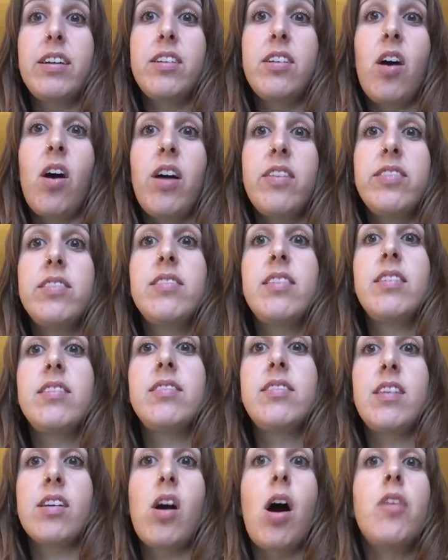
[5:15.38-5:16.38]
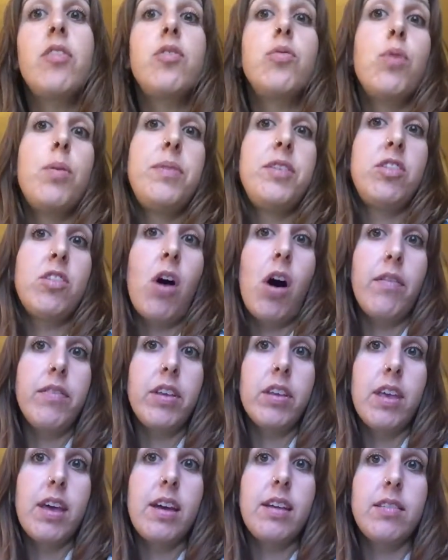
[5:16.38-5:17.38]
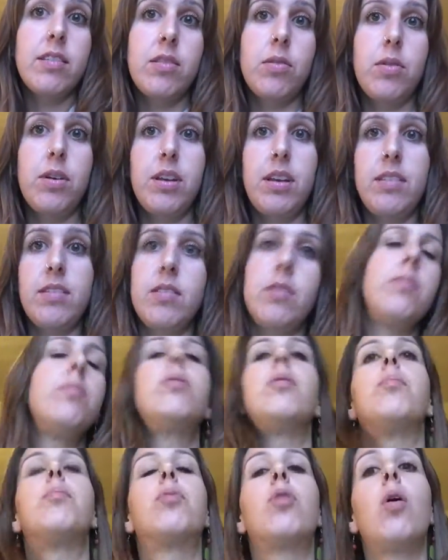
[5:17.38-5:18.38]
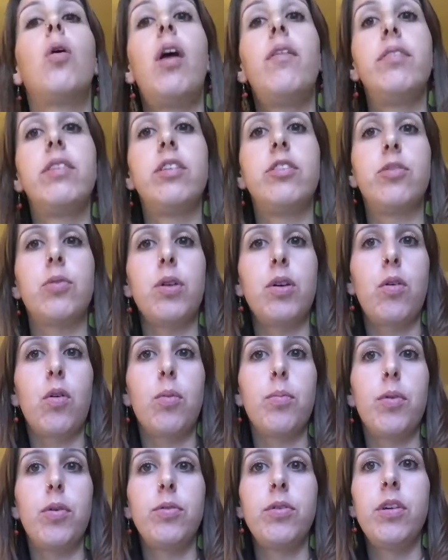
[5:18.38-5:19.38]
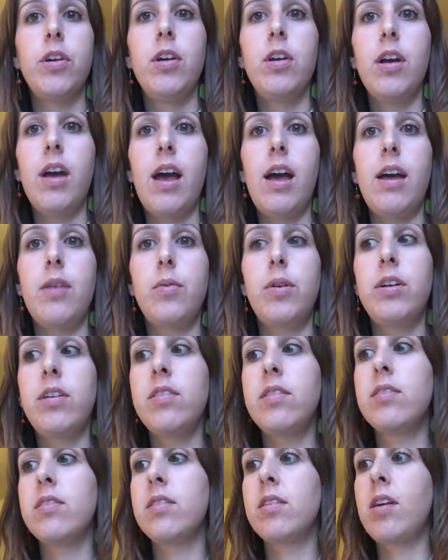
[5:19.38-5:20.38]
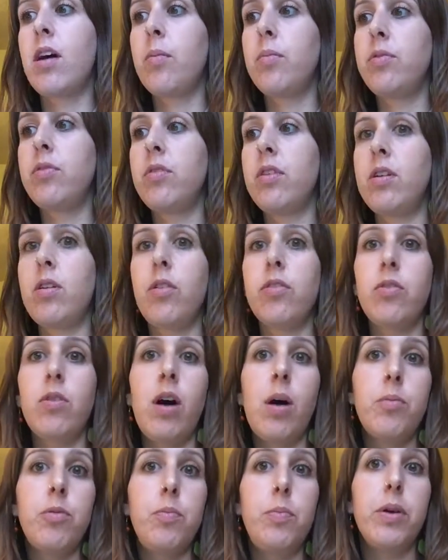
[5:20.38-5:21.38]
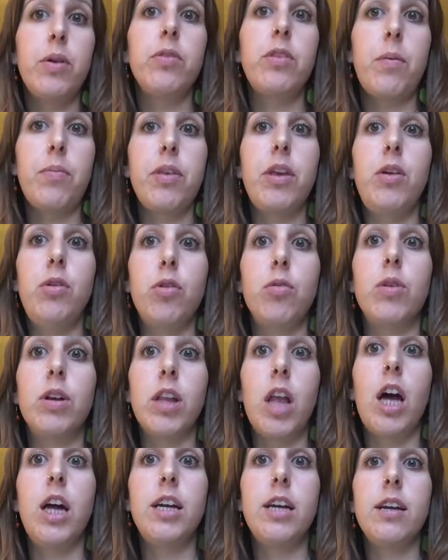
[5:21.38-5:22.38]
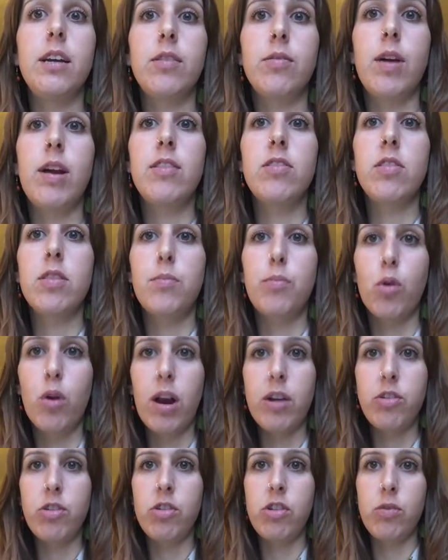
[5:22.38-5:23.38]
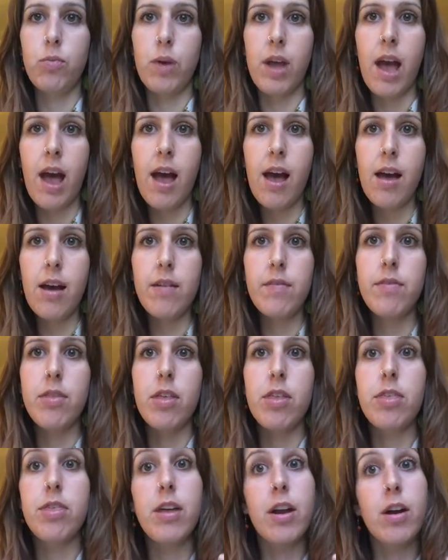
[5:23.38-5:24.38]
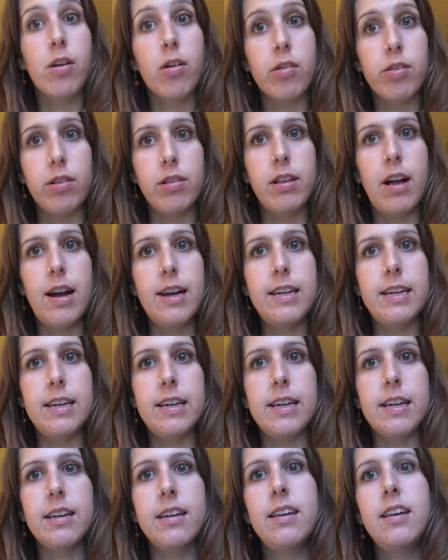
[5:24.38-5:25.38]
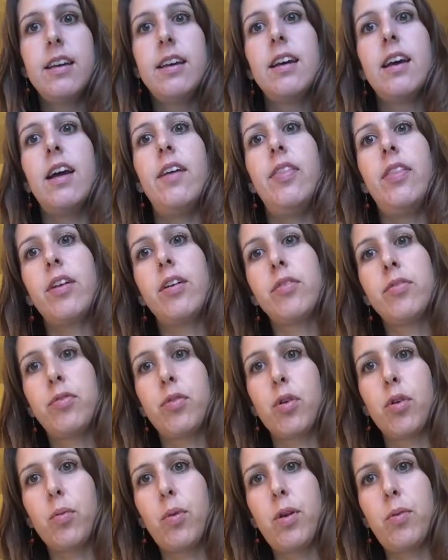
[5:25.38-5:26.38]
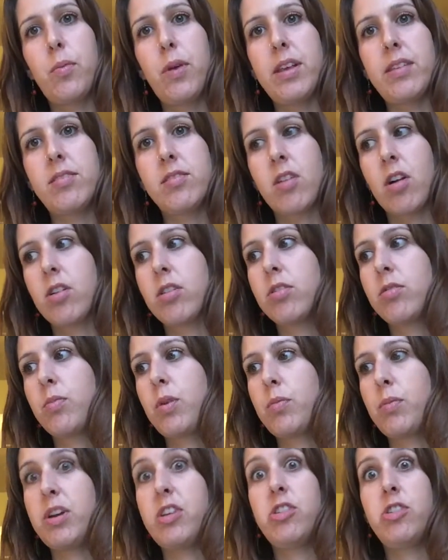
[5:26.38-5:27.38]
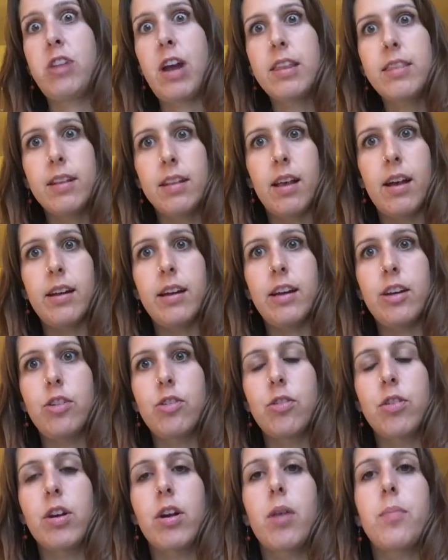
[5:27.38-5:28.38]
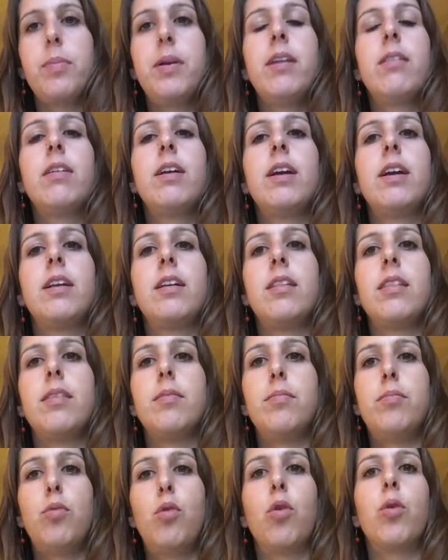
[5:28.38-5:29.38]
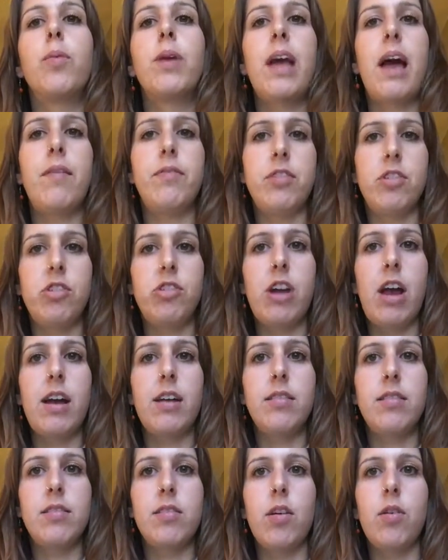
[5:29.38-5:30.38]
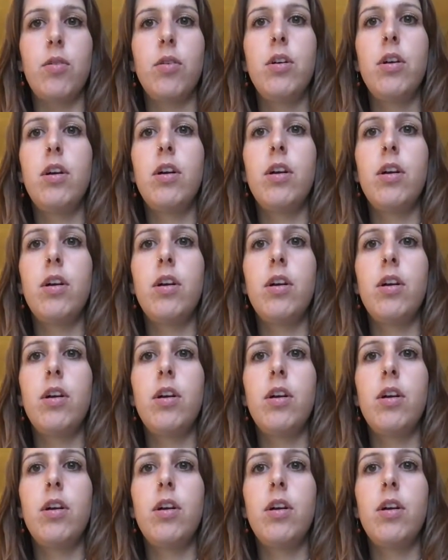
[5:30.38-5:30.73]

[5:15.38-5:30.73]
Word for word: causes women to ovulate, so it's the pro-ovulatory hormone. And what it does is it also helps build up the uterine lining, right? So the more estrogen we have, the thicker the lining, and therefore when we shed the lining during our period, the more we have to shed. So